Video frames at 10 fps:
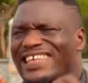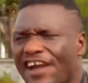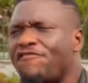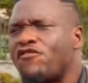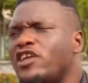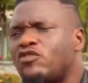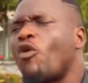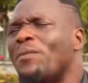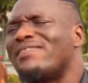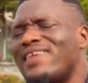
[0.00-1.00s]
carefully
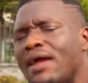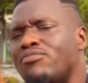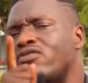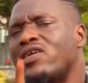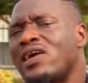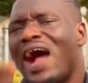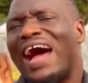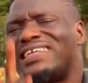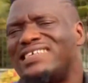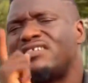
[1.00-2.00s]
to Mr. Ibu
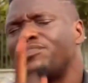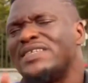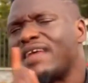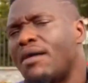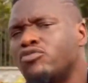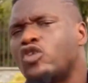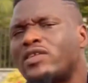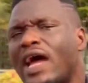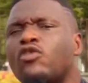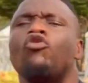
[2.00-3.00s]
and this Mr. Ibu
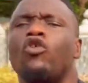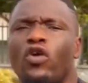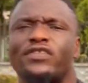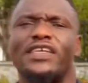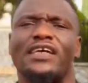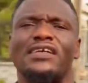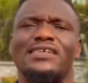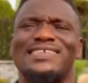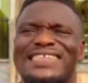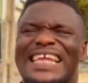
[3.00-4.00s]
daughter, you go know say
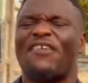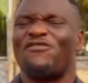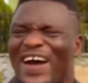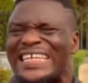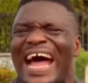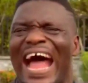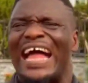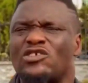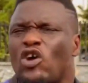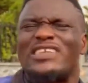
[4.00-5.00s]
na father
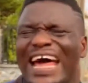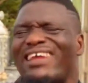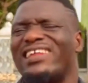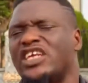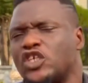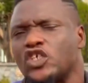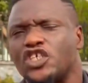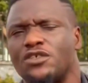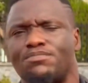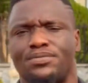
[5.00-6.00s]
and daughter
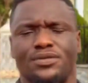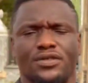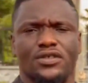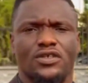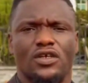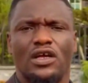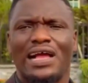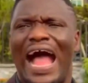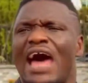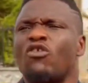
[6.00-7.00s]
relationship.
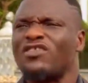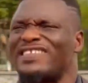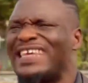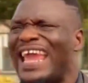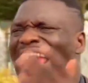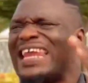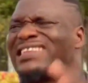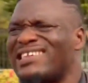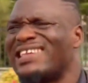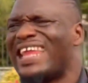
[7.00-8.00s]
I don't see
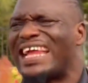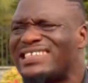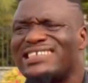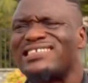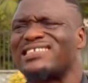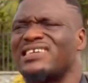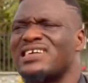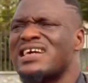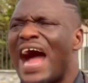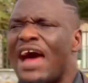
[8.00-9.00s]
anything like this.
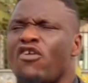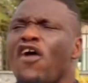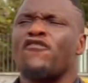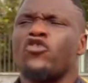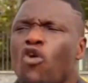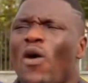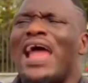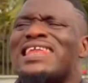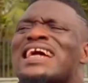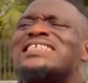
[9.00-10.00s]
I don't even know
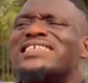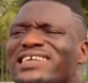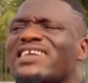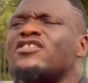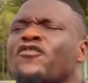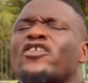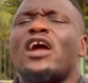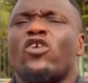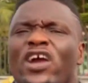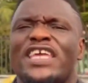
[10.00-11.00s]
why Nigerians, if we
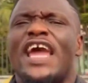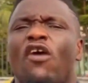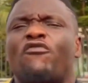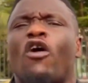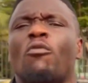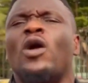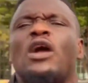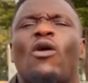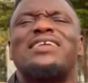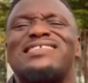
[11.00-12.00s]
just hear from
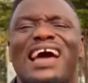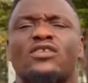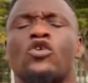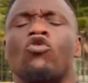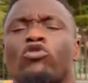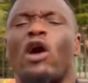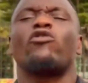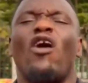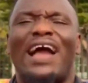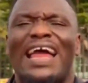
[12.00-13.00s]
only one side, we
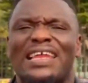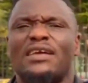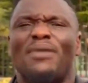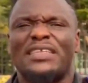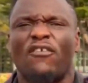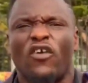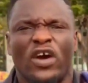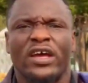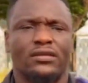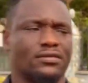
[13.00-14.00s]
just carry the matter for
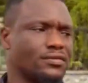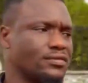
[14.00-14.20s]
head.